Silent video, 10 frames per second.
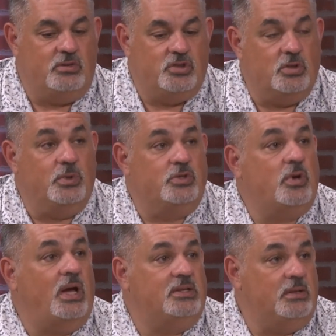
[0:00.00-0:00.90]
should we
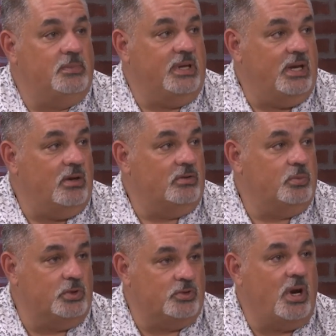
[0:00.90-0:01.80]
try something
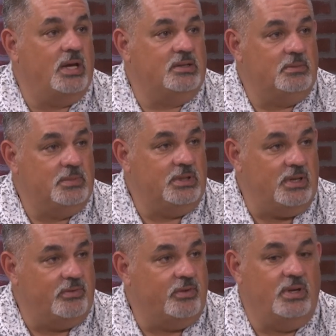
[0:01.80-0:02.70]
else? We're trying something
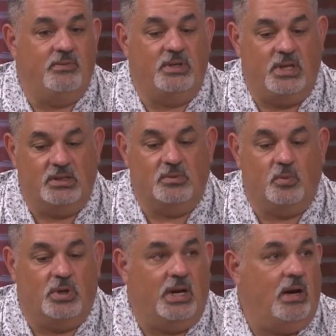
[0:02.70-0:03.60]
different. If it doesn't
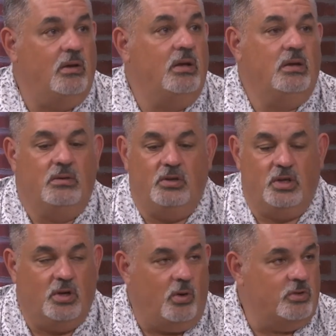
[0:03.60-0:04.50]
work out,
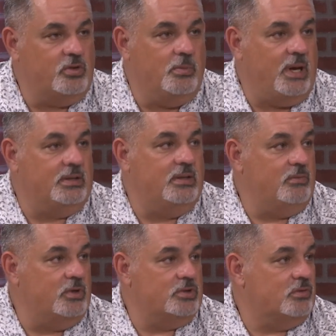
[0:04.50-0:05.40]
you can always go back to
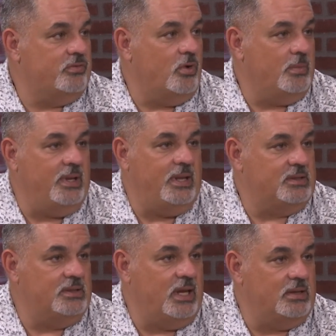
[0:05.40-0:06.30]
the original format.
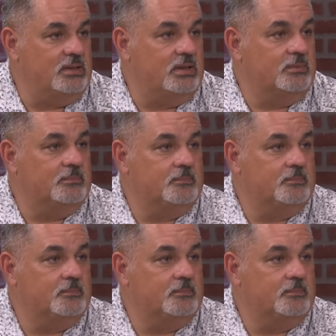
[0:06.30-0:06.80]
That's the nice thing.